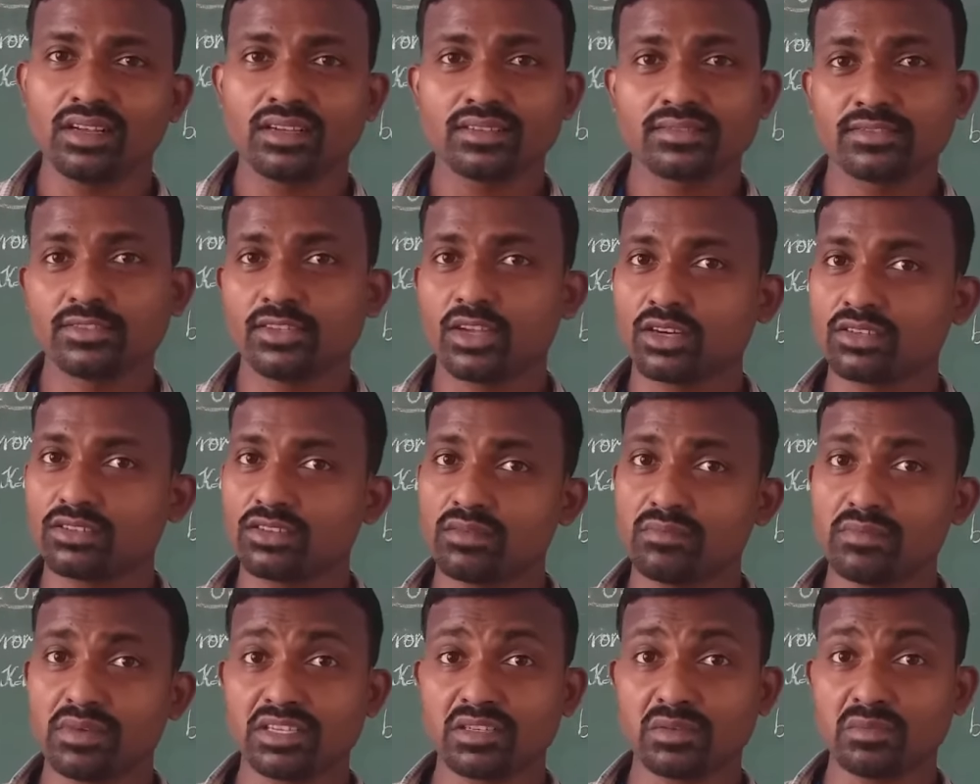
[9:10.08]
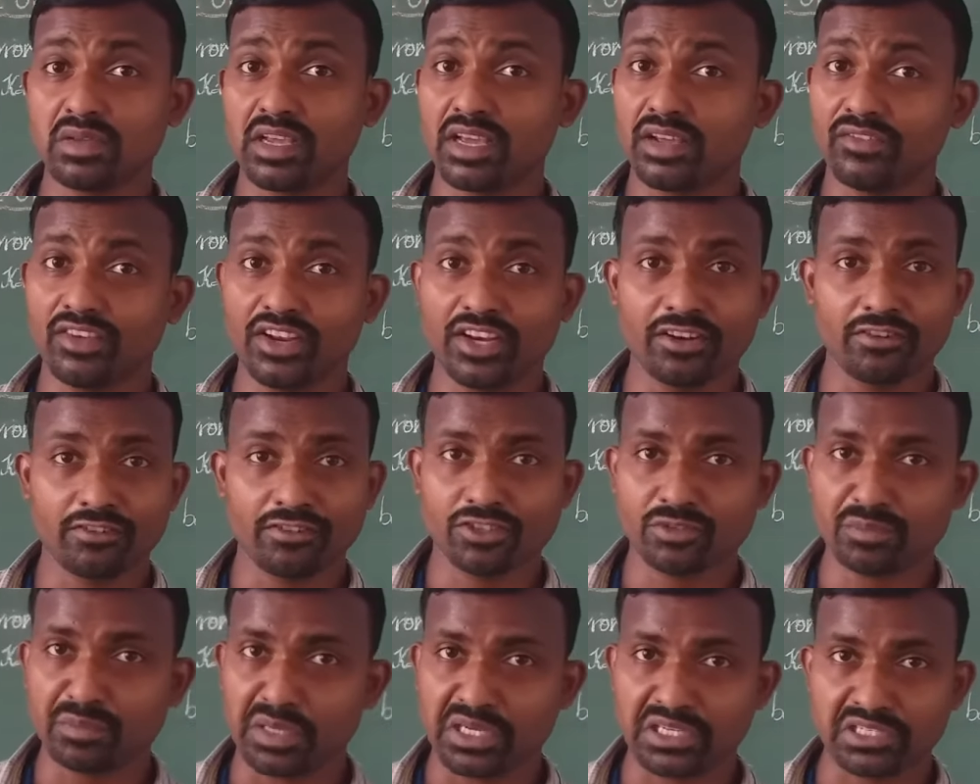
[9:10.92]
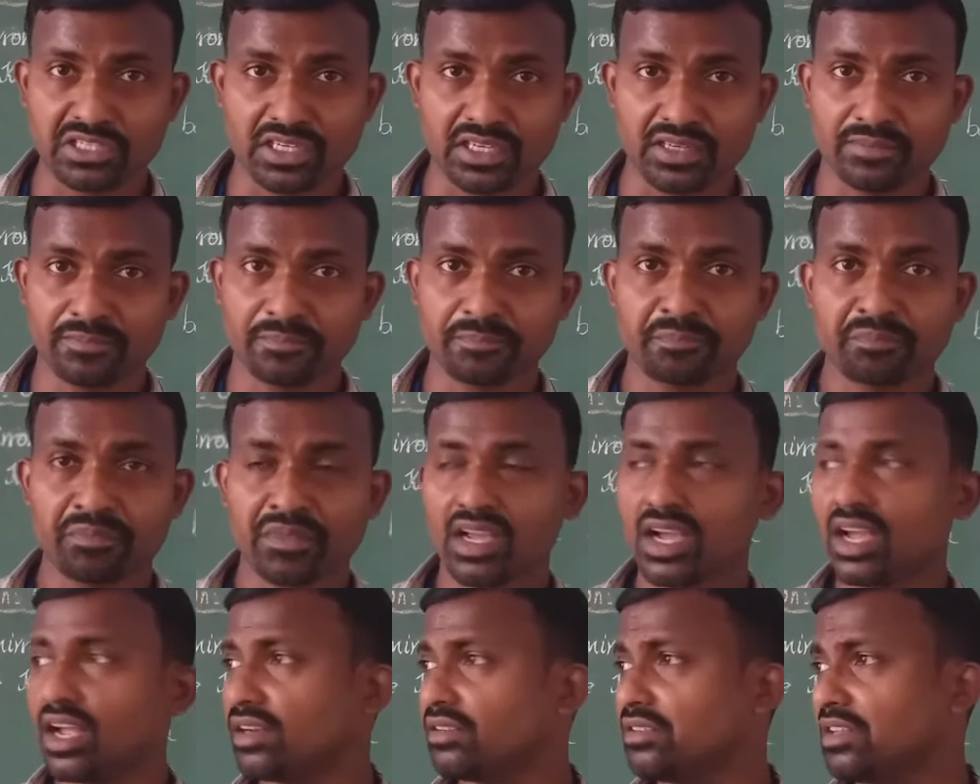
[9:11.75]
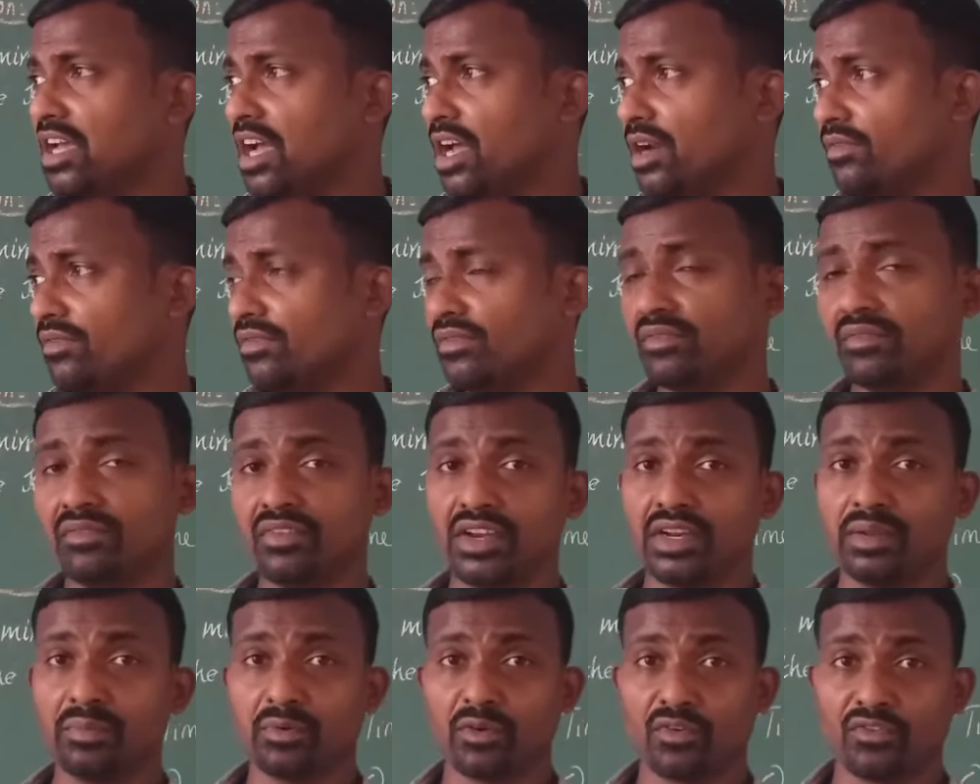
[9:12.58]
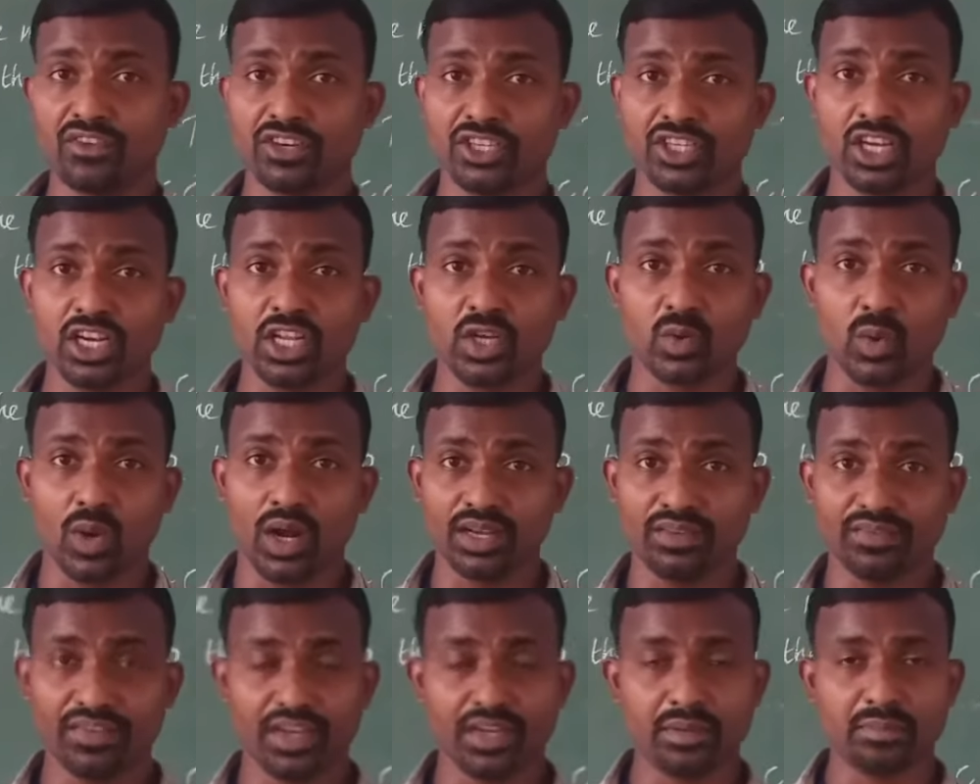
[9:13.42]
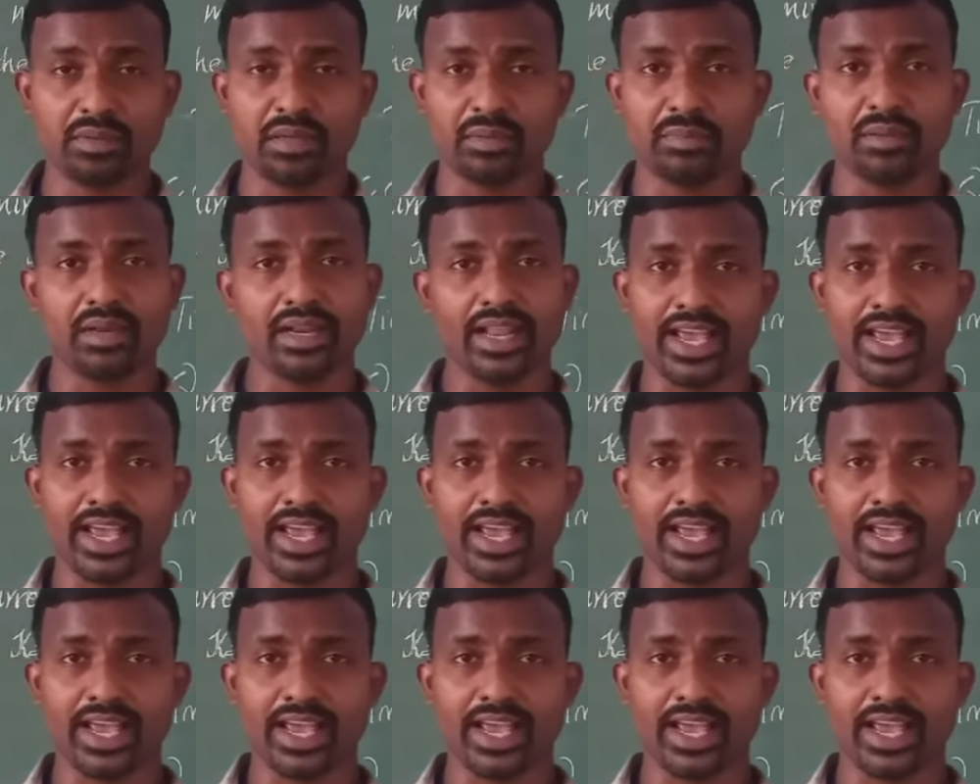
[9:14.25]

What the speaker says: Doctor must be a very rich person, and they are very professionally qualified people,